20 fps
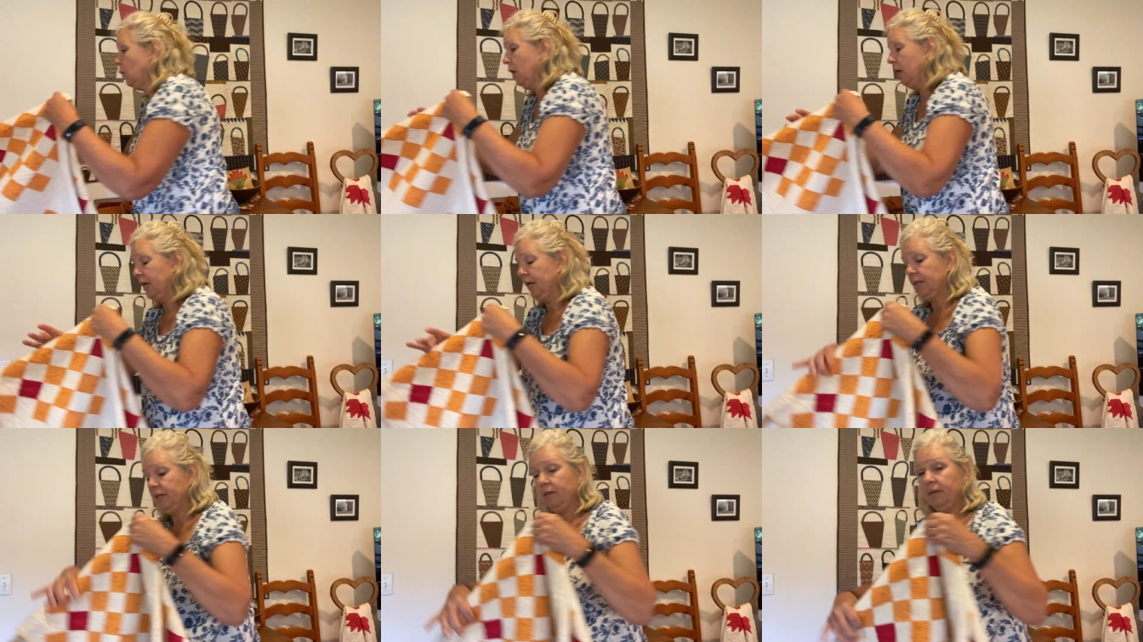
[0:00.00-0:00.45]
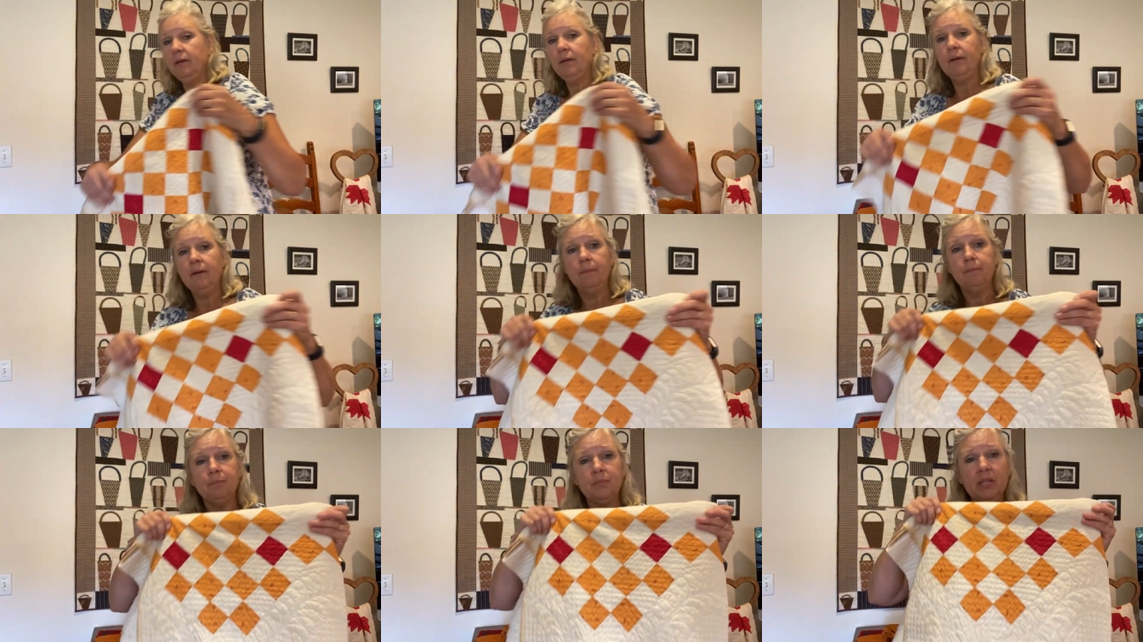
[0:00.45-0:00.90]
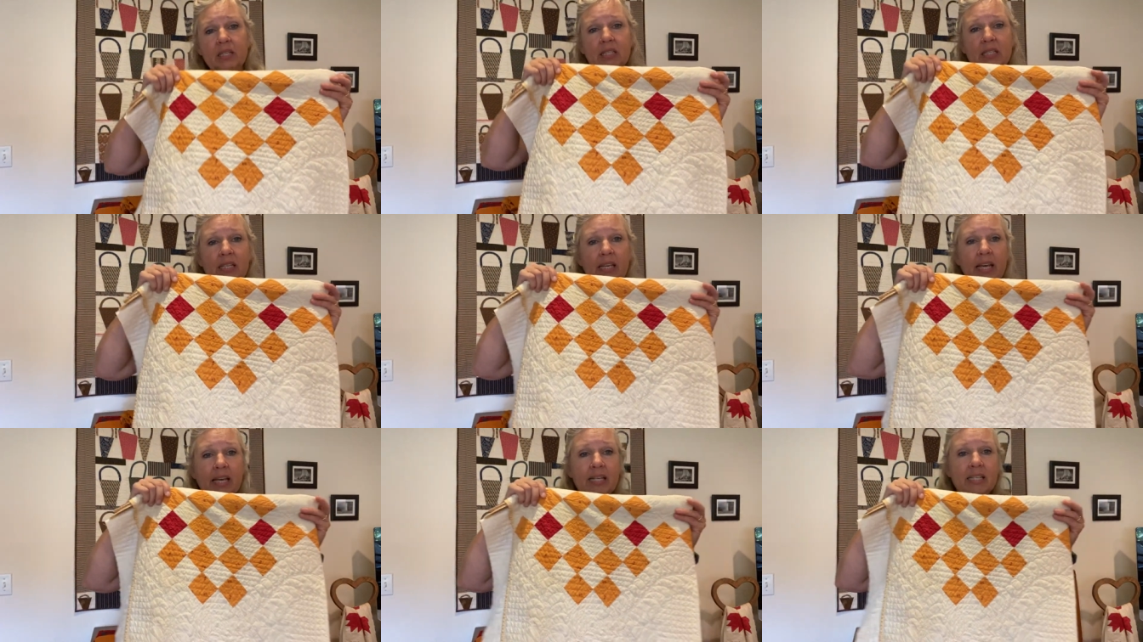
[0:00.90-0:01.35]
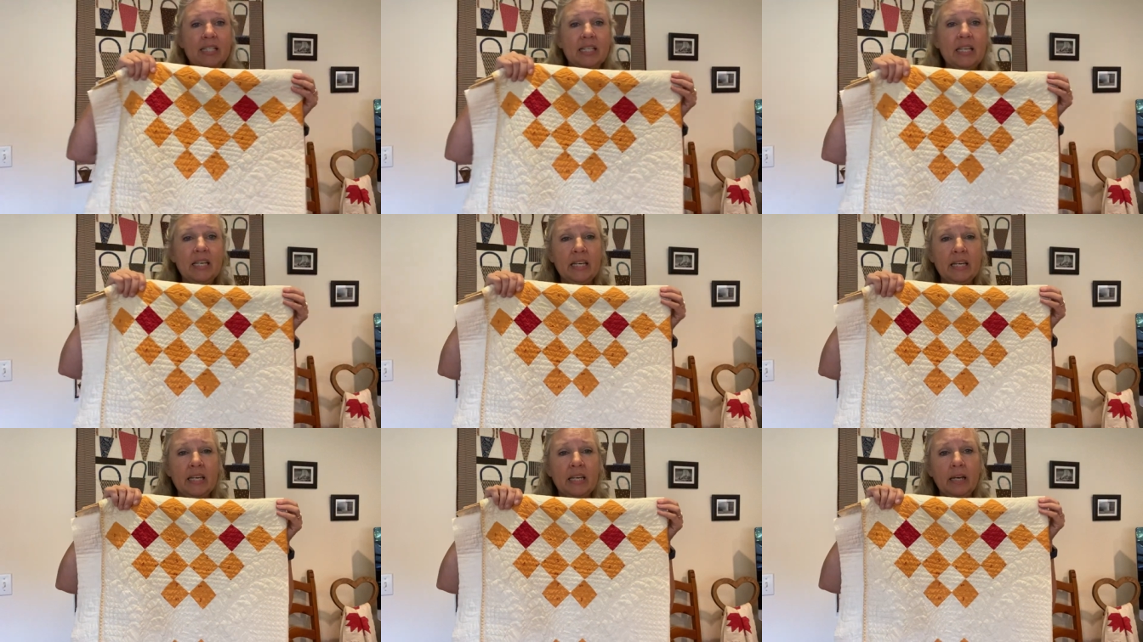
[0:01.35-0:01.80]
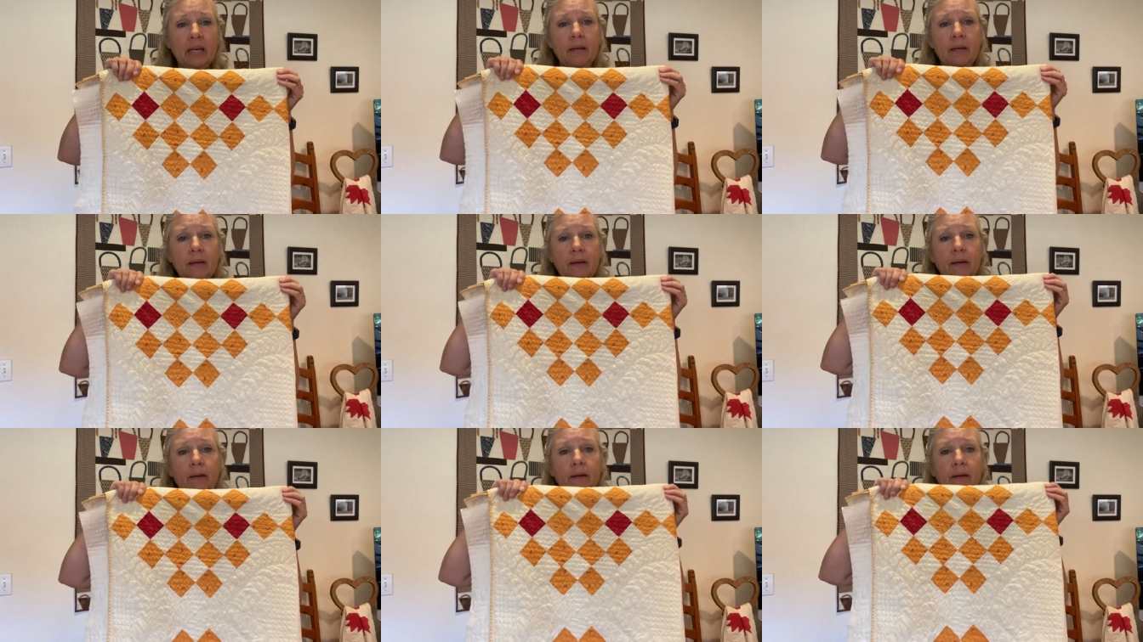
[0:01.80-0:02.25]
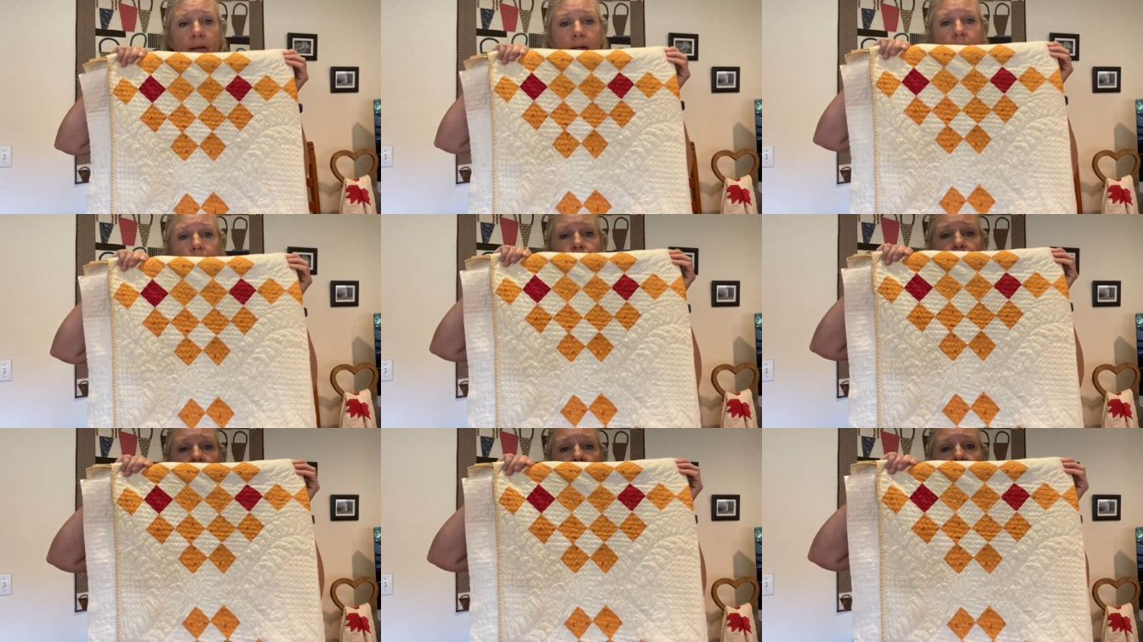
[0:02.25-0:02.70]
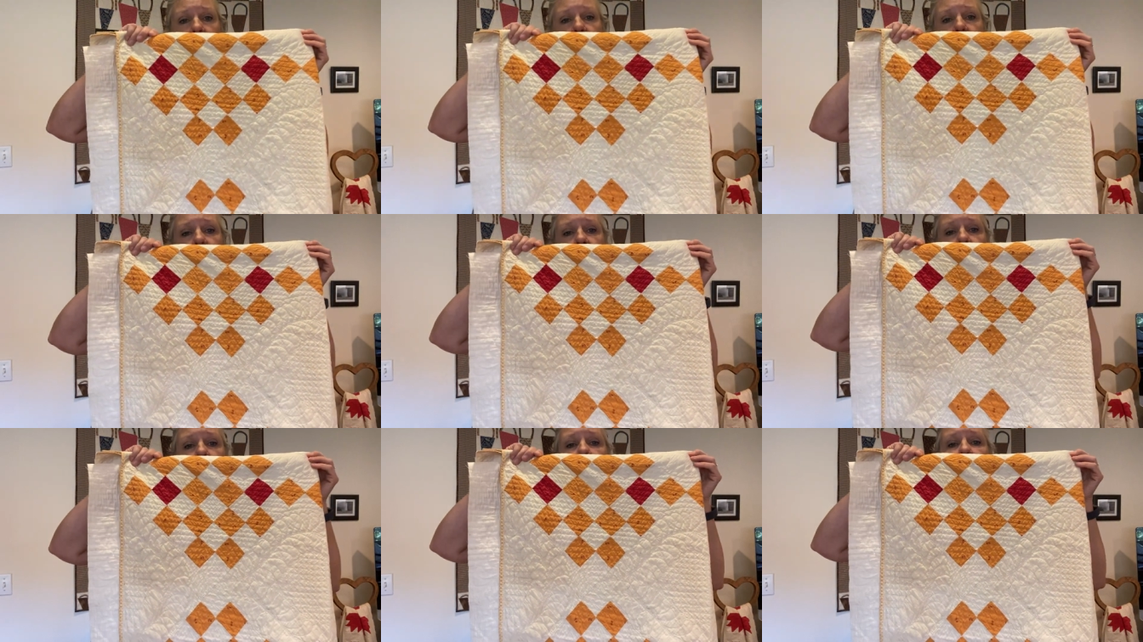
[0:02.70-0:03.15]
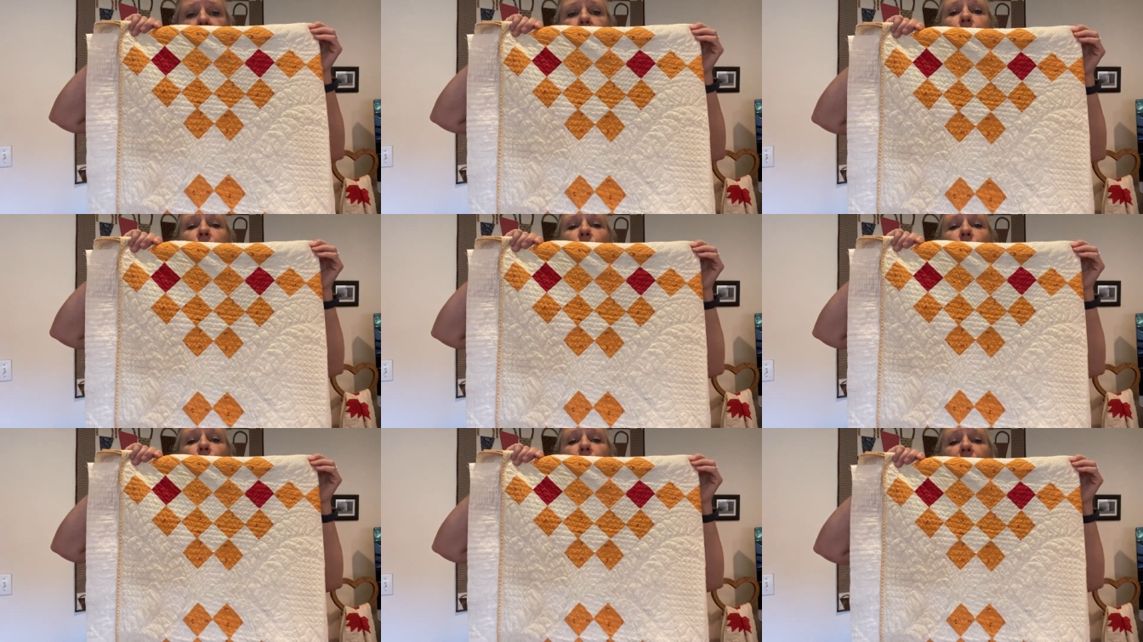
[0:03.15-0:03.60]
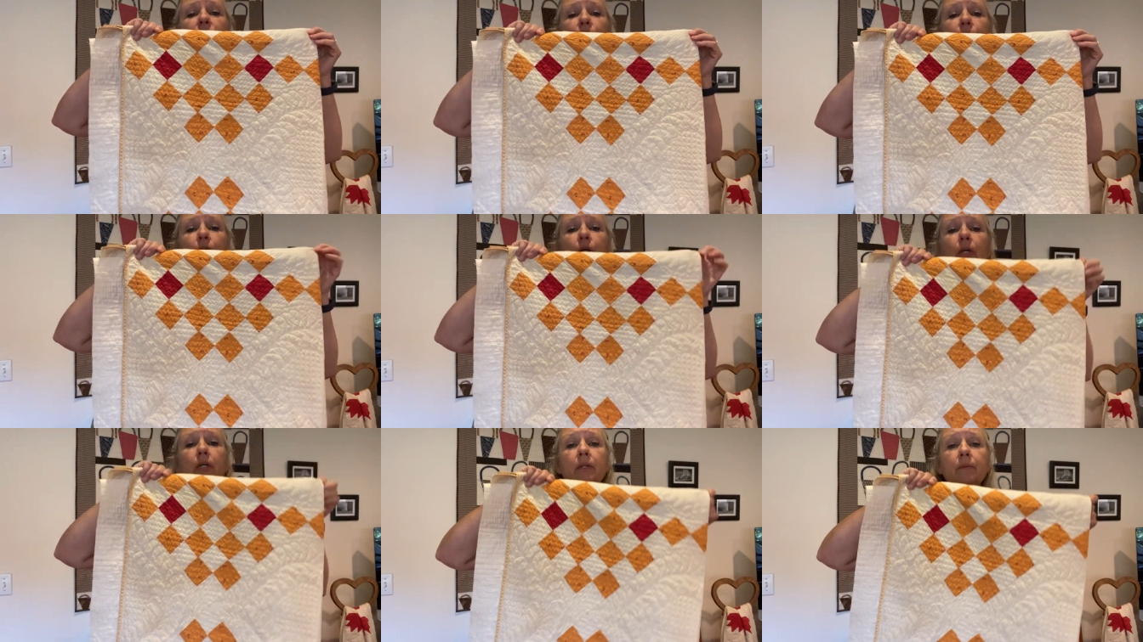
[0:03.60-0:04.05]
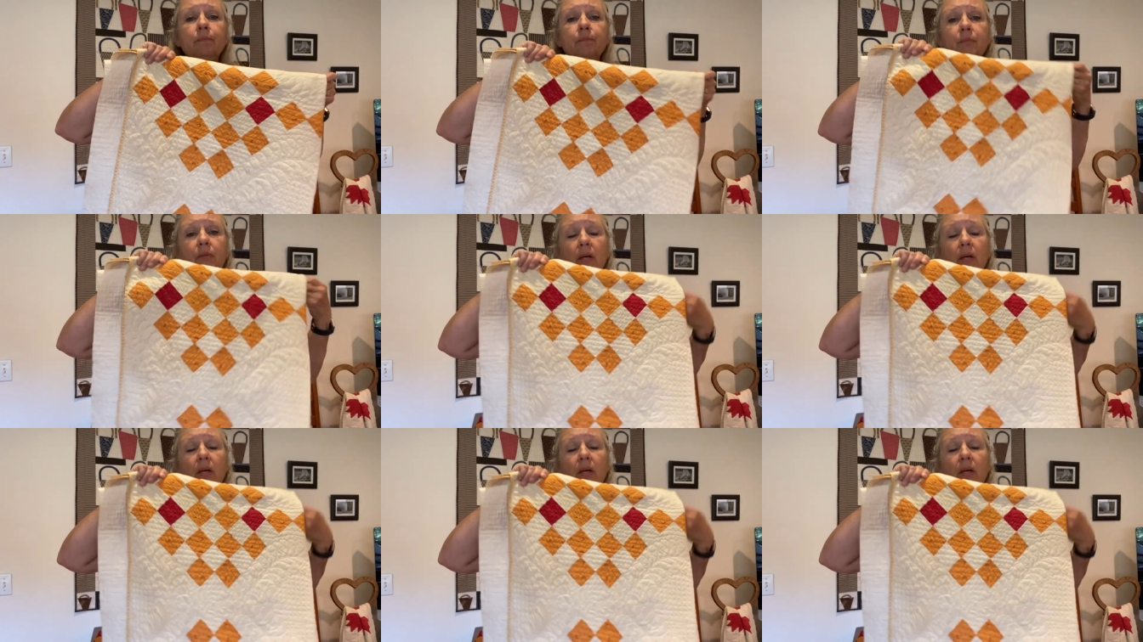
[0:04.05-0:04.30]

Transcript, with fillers: one is an antique and it is beautiful.